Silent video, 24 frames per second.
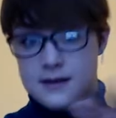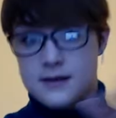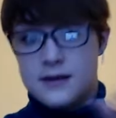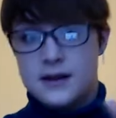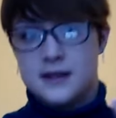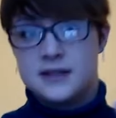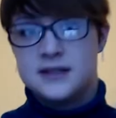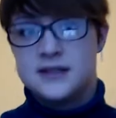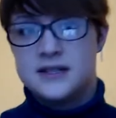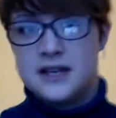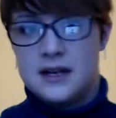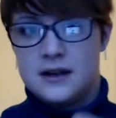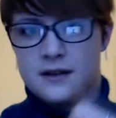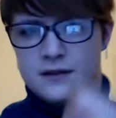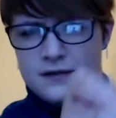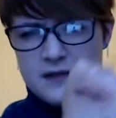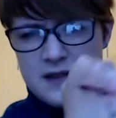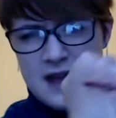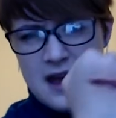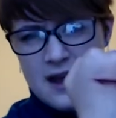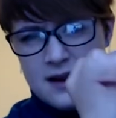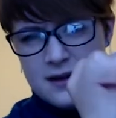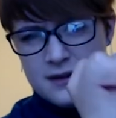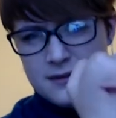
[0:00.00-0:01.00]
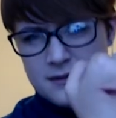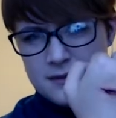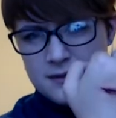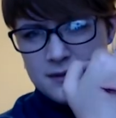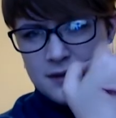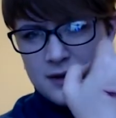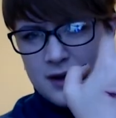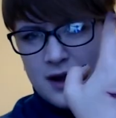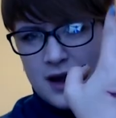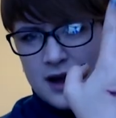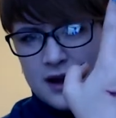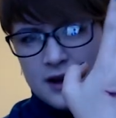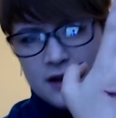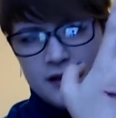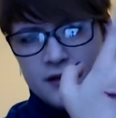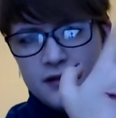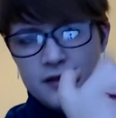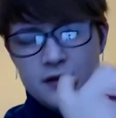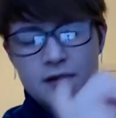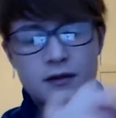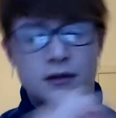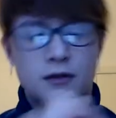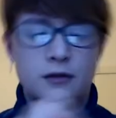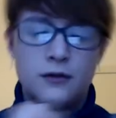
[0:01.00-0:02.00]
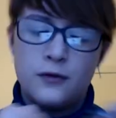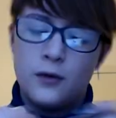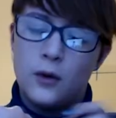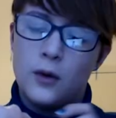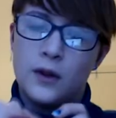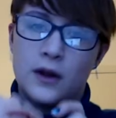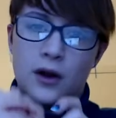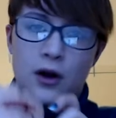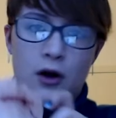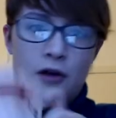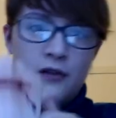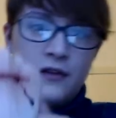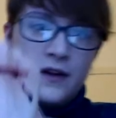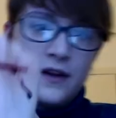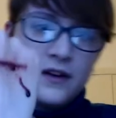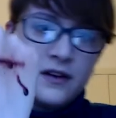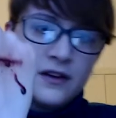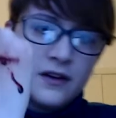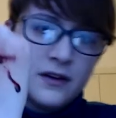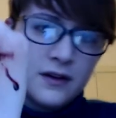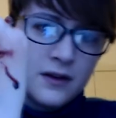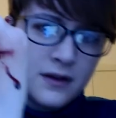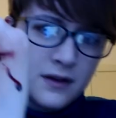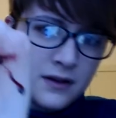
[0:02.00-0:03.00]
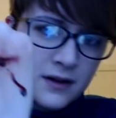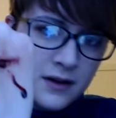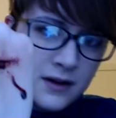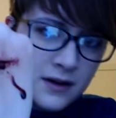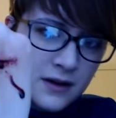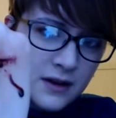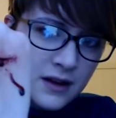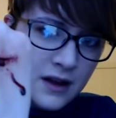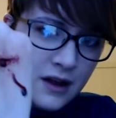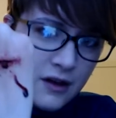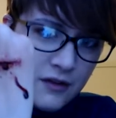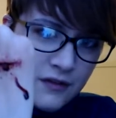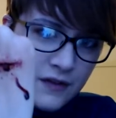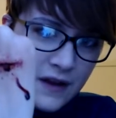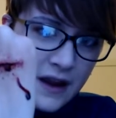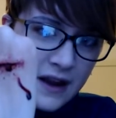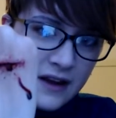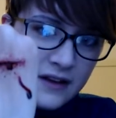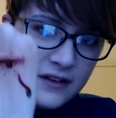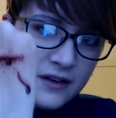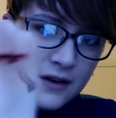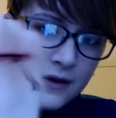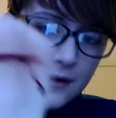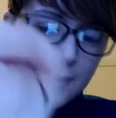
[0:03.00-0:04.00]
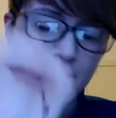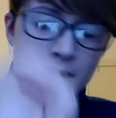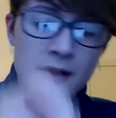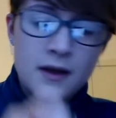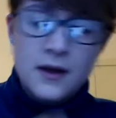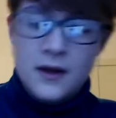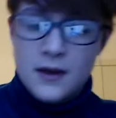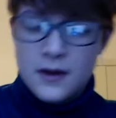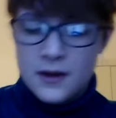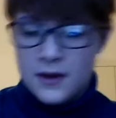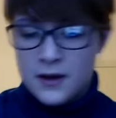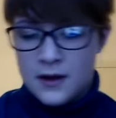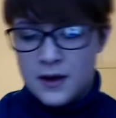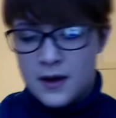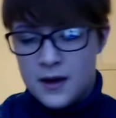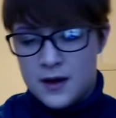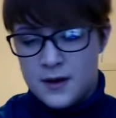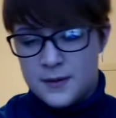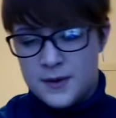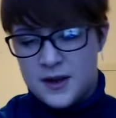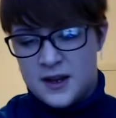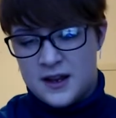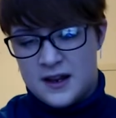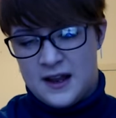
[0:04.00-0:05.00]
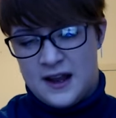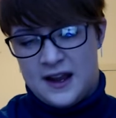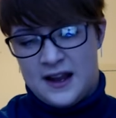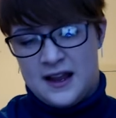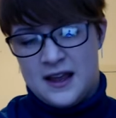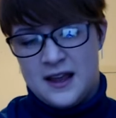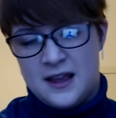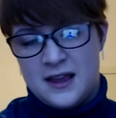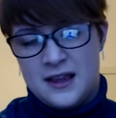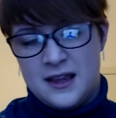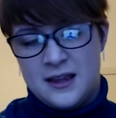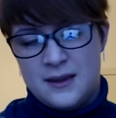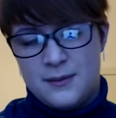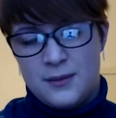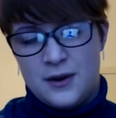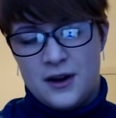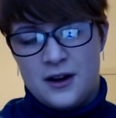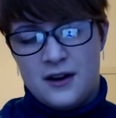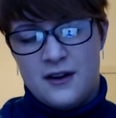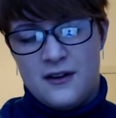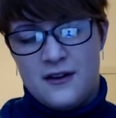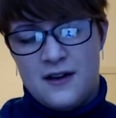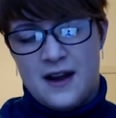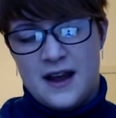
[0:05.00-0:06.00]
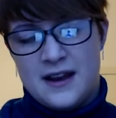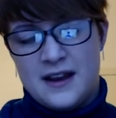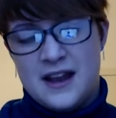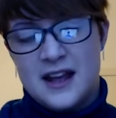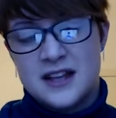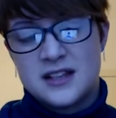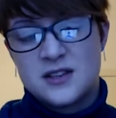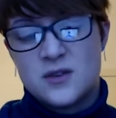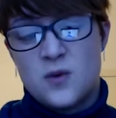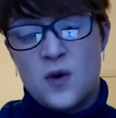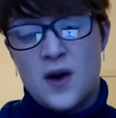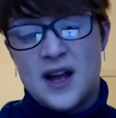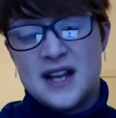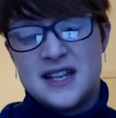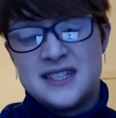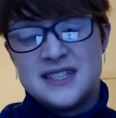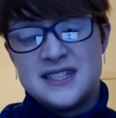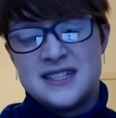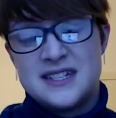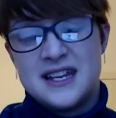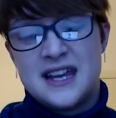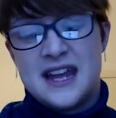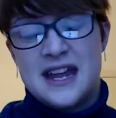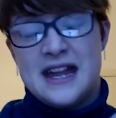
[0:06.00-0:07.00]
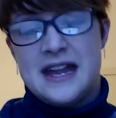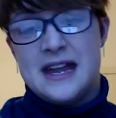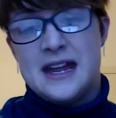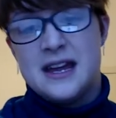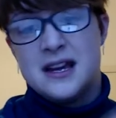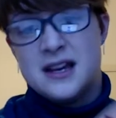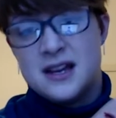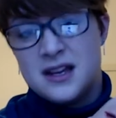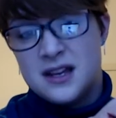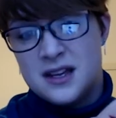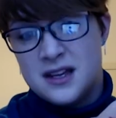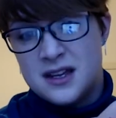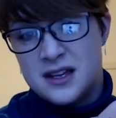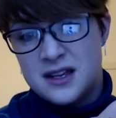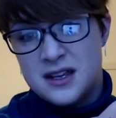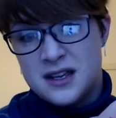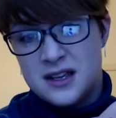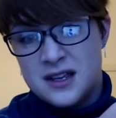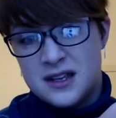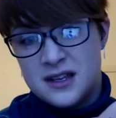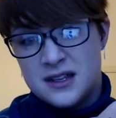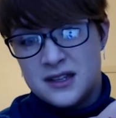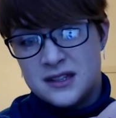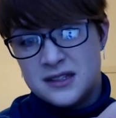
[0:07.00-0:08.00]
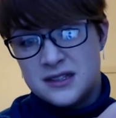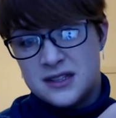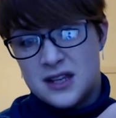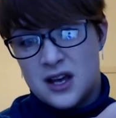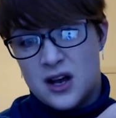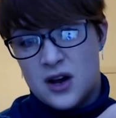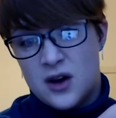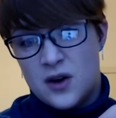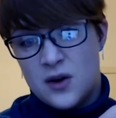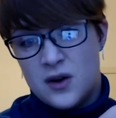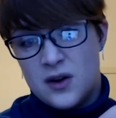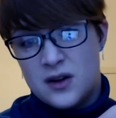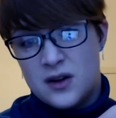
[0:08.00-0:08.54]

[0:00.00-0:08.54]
instead of that kind of falling off it effect. We can like spread it around. It's quite sticky, so you